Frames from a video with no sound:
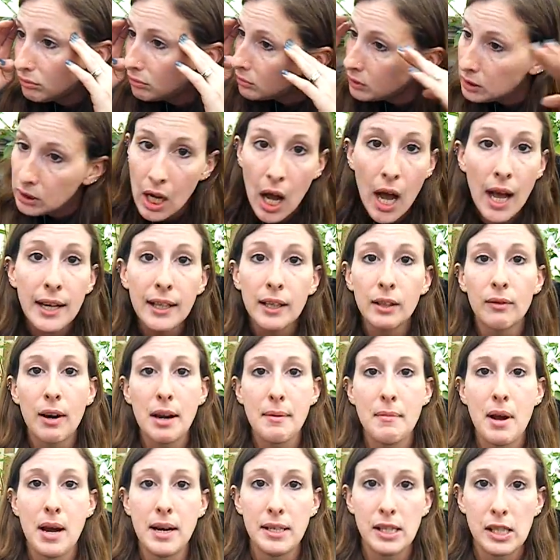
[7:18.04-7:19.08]
not in the
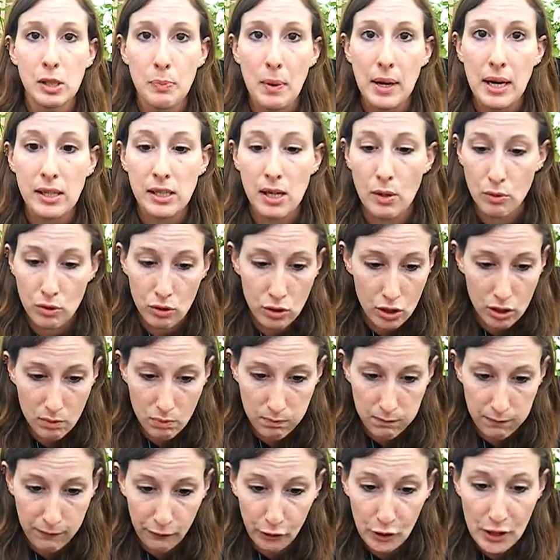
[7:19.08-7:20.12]
right mind space. I was just
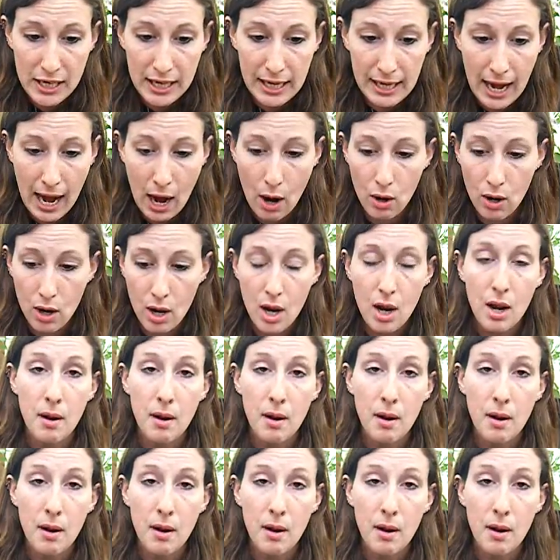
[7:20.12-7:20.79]
freaking out.